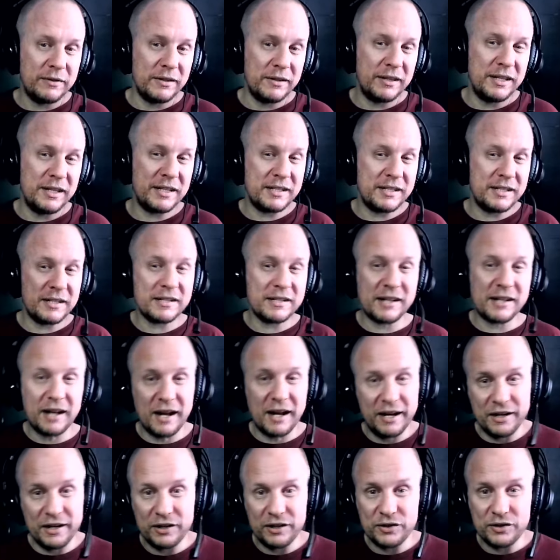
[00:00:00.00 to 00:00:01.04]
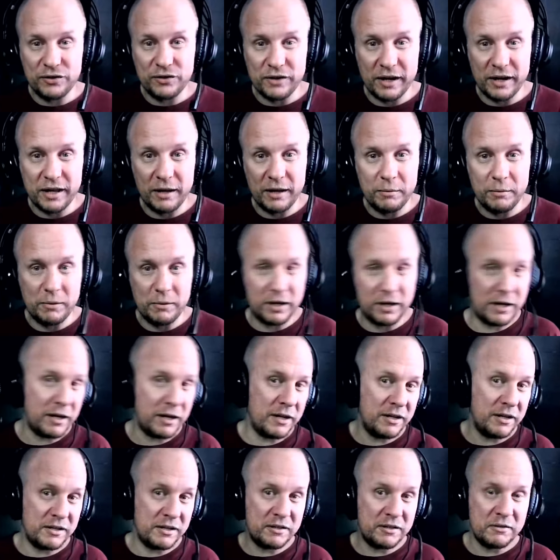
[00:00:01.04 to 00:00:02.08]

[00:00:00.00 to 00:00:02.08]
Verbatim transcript: this is kind of tricky because